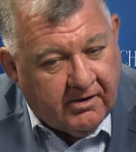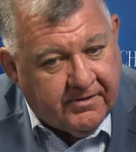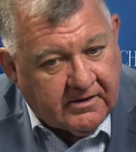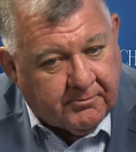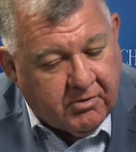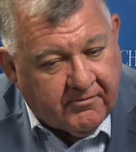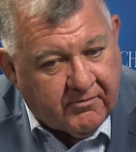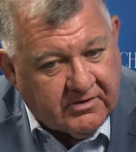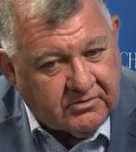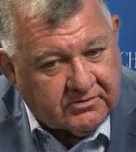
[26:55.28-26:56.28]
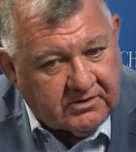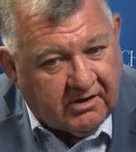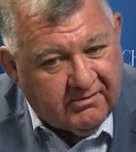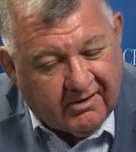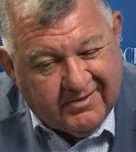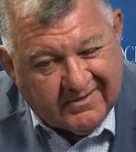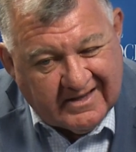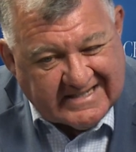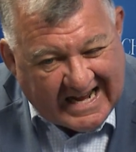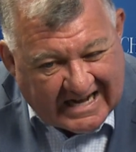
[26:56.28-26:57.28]
think the preferential. I think
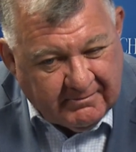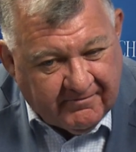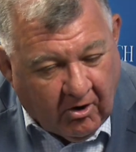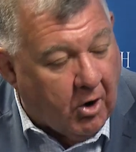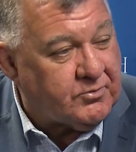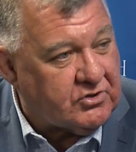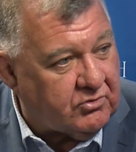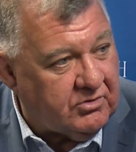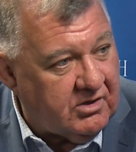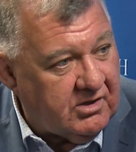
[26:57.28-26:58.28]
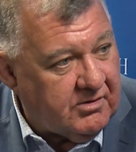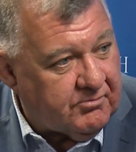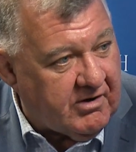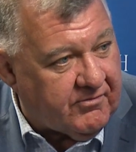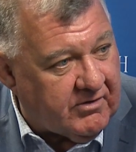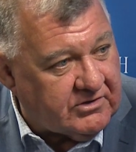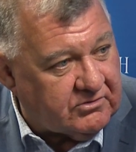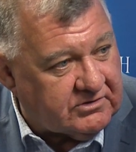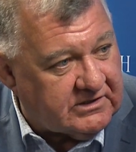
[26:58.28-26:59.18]
there's an argument for optional preferential